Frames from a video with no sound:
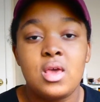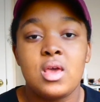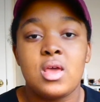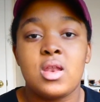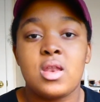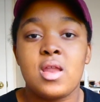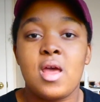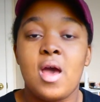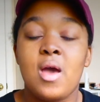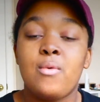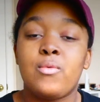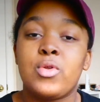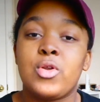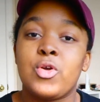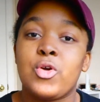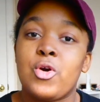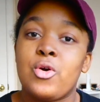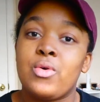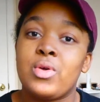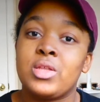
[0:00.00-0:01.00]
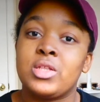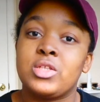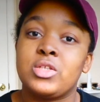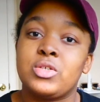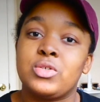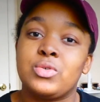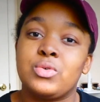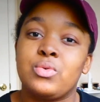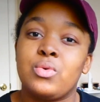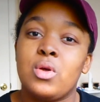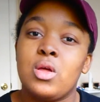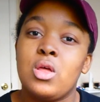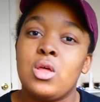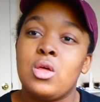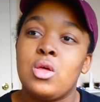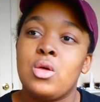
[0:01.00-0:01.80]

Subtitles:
And now I want to go into